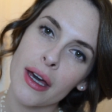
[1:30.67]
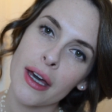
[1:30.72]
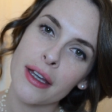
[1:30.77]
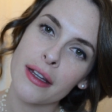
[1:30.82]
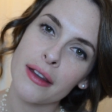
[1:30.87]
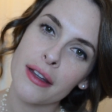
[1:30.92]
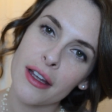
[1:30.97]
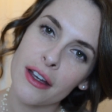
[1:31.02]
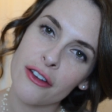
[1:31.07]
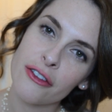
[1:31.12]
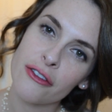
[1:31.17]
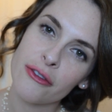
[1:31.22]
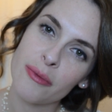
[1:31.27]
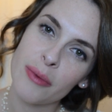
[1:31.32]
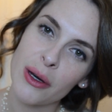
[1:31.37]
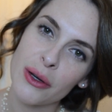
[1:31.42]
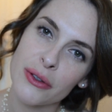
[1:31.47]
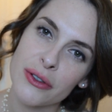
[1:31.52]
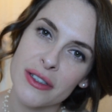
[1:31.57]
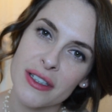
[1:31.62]
I love
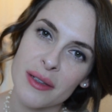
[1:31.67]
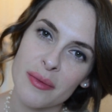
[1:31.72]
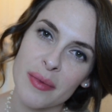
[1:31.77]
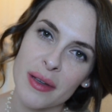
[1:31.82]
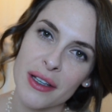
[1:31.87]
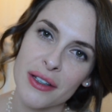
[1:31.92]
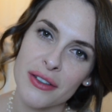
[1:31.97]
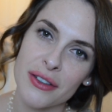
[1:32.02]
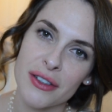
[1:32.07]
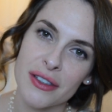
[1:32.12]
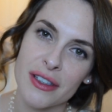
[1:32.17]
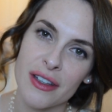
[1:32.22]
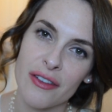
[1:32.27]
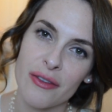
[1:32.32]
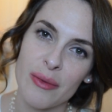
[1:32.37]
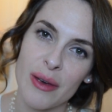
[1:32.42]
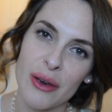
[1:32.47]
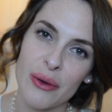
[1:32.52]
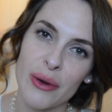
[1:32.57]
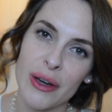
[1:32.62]
posting pictures
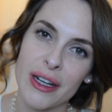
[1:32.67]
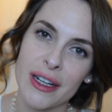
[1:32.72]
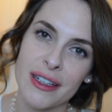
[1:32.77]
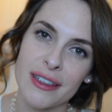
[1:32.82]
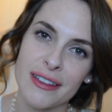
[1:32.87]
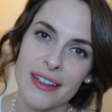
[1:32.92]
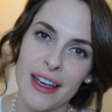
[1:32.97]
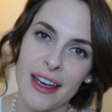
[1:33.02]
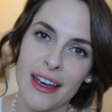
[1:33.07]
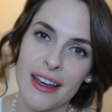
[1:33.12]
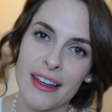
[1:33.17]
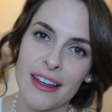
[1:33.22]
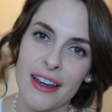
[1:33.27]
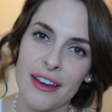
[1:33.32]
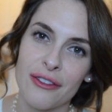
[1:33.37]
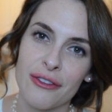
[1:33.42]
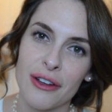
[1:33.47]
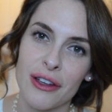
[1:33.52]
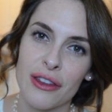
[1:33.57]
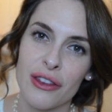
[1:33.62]
of my wedding day
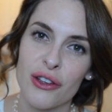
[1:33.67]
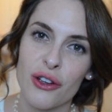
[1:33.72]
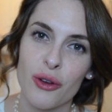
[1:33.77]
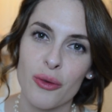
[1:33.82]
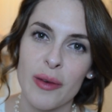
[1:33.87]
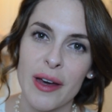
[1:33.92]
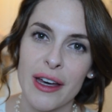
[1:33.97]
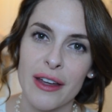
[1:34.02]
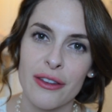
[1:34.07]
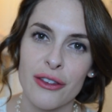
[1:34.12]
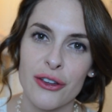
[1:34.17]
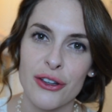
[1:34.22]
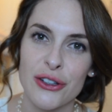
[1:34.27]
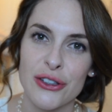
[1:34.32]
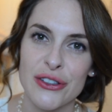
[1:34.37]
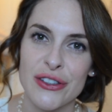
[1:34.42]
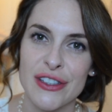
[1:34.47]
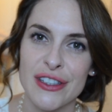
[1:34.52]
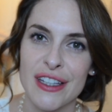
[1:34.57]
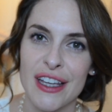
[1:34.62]
every Throwback
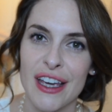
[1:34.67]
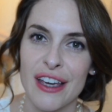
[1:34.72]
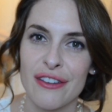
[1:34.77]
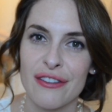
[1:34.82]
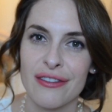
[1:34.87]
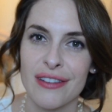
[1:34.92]
Thursday,